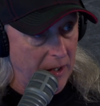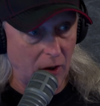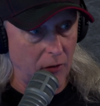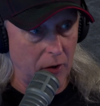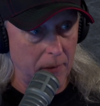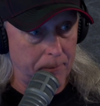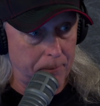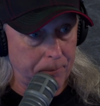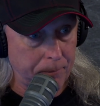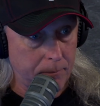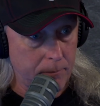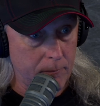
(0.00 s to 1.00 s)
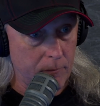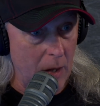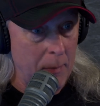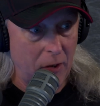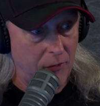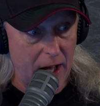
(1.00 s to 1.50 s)
doesn't.
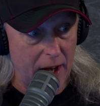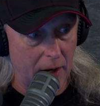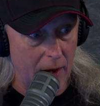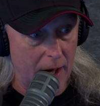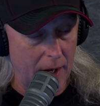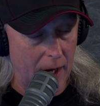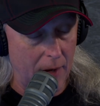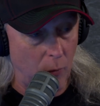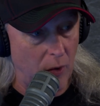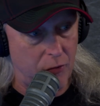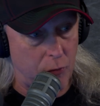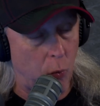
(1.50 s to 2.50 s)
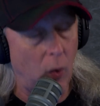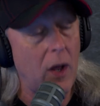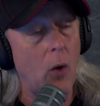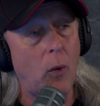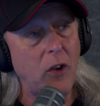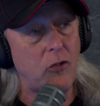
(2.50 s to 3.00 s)
I mean, it's not a lot.
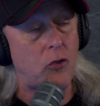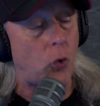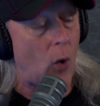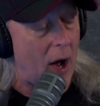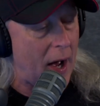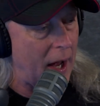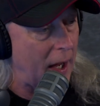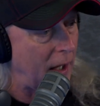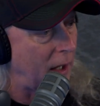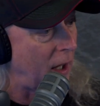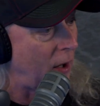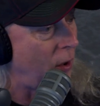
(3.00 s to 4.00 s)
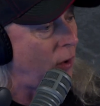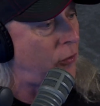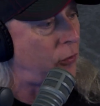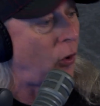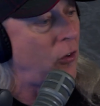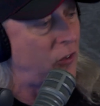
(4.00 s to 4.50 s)
What is dry
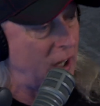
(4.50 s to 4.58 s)
as far as an